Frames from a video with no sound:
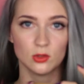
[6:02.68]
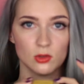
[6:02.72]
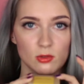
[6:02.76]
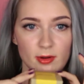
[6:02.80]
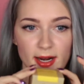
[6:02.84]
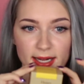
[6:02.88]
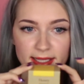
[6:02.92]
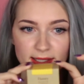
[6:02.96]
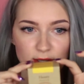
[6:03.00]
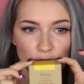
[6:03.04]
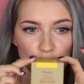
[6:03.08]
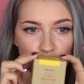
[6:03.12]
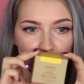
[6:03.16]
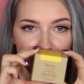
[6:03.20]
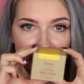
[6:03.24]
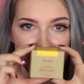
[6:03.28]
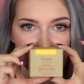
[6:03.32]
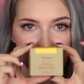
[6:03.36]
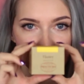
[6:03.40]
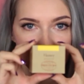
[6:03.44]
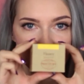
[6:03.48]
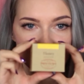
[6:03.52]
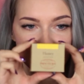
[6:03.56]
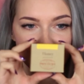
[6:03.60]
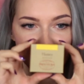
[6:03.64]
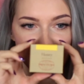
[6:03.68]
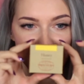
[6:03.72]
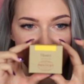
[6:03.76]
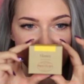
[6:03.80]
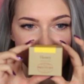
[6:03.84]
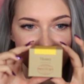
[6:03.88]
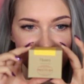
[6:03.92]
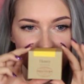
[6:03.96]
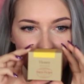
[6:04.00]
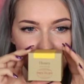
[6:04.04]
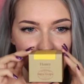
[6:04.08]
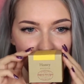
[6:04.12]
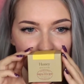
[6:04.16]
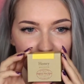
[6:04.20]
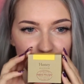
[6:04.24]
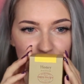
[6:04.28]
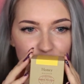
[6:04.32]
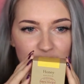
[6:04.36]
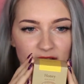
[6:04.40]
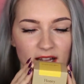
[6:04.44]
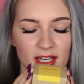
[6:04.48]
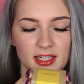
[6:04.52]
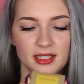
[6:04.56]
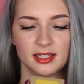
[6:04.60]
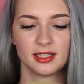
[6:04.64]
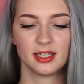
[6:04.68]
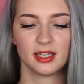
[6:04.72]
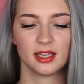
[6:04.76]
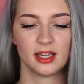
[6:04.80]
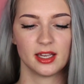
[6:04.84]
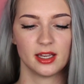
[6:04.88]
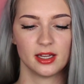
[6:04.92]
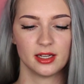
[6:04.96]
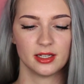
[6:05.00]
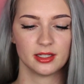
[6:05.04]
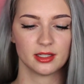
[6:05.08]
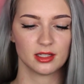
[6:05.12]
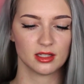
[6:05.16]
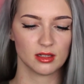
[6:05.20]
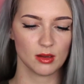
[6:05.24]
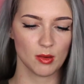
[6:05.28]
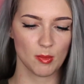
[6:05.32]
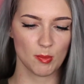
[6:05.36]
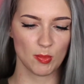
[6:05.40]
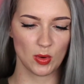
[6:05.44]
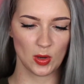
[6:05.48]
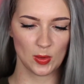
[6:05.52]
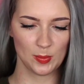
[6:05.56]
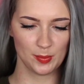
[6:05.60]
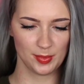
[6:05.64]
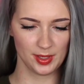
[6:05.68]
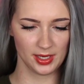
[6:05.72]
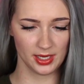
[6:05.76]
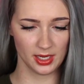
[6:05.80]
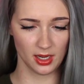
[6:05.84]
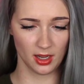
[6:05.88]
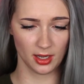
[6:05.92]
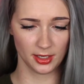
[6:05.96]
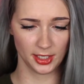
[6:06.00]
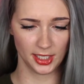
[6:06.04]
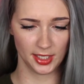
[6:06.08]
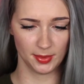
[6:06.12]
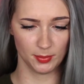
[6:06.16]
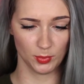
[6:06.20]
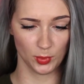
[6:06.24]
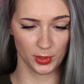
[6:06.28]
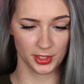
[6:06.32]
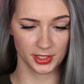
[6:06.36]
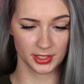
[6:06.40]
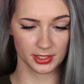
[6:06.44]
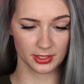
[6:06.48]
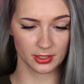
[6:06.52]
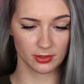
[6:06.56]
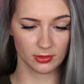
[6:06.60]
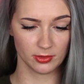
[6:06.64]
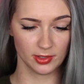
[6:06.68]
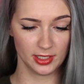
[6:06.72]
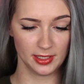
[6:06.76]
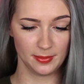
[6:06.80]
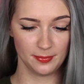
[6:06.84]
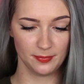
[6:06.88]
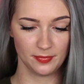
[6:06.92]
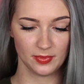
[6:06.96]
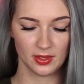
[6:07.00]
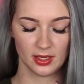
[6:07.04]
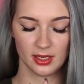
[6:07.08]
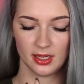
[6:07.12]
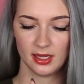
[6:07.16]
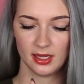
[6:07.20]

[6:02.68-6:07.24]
alright, alright. So next up we've got this Bombi Honey Moist Cream.